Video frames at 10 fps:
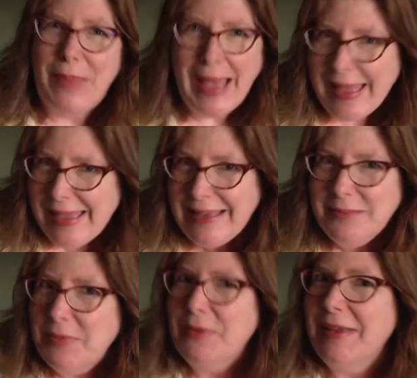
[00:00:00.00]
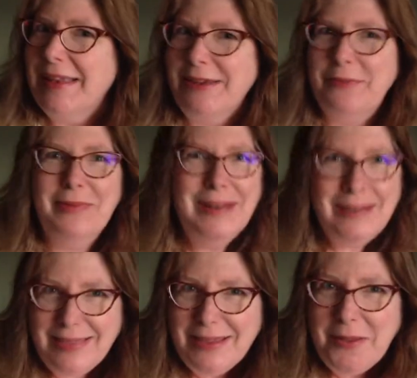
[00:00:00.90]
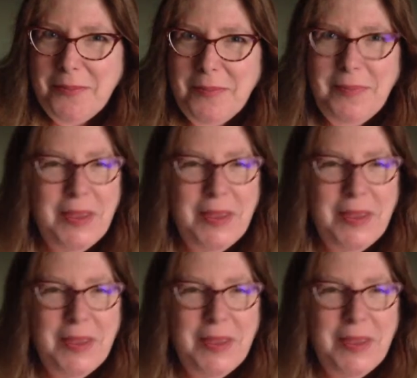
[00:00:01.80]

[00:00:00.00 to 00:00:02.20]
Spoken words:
bad about getting rid of them.